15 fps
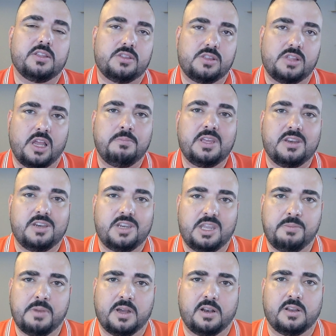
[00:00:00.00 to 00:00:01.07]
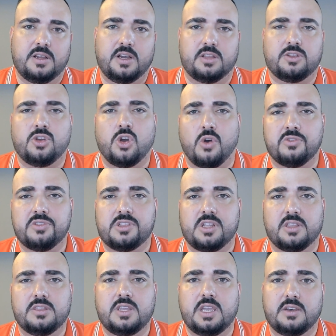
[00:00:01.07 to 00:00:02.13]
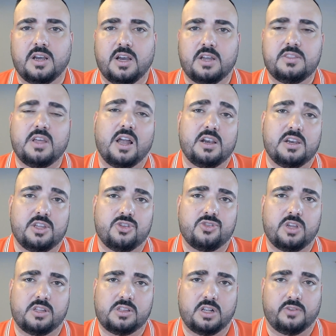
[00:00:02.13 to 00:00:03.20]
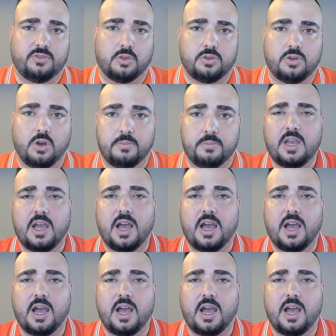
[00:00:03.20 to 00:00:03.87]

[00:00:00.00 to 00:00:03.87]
send me an email at constantine at unleashthyself.com.